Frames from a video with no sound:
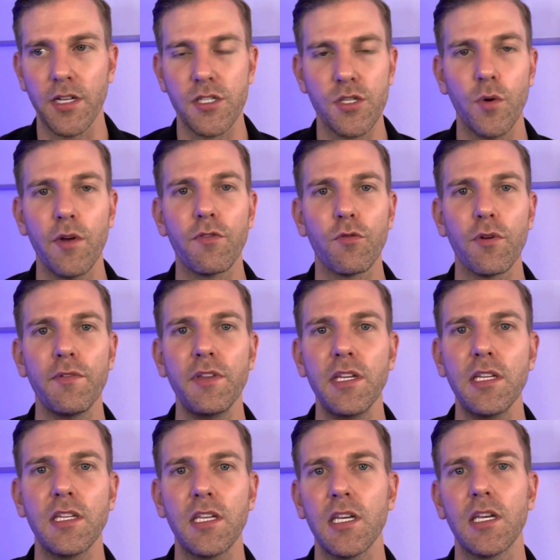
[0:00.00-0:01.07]
So if
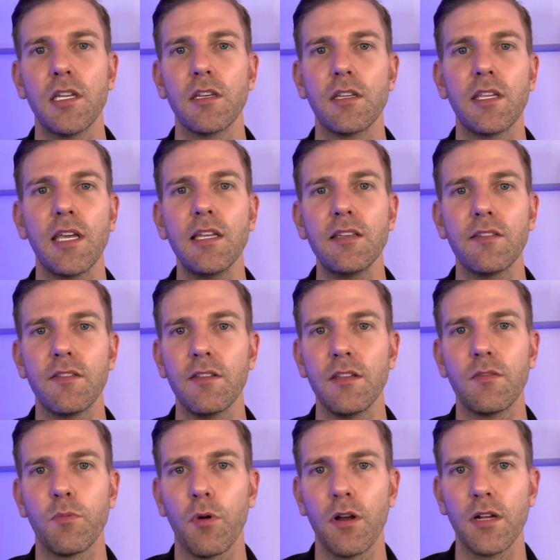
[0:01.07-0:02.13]
Rivian can get these
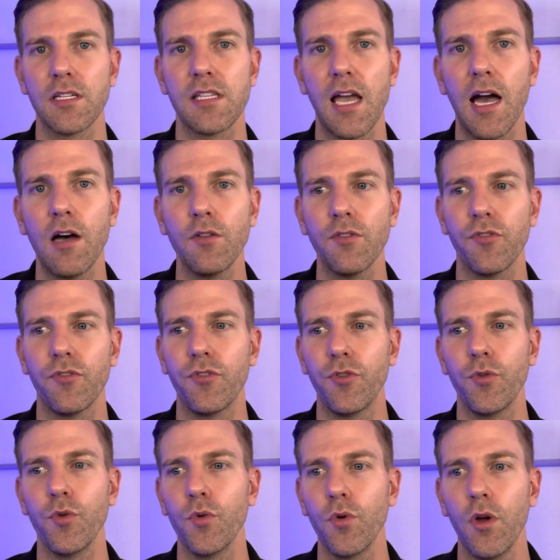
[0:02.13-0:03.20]
products out
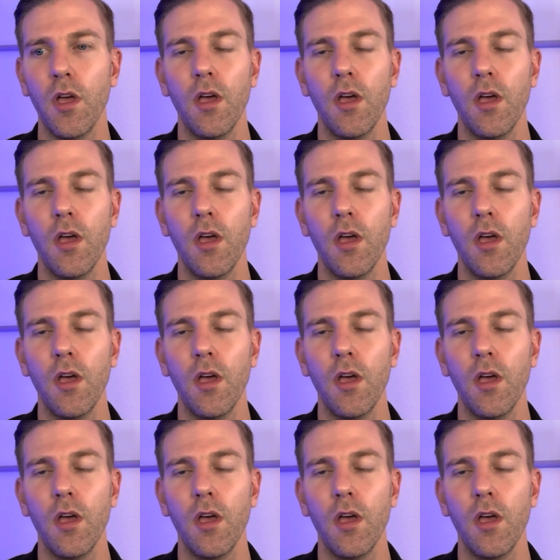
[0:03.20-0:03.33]
to